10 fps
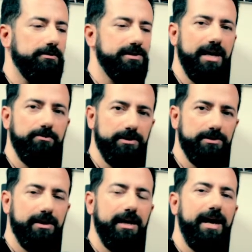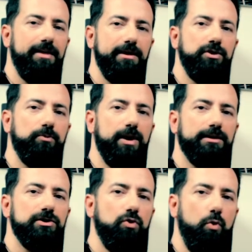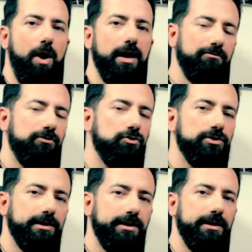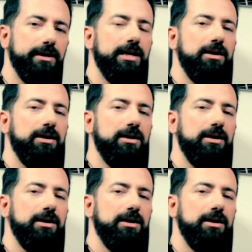segments, and then you practice one of those techniques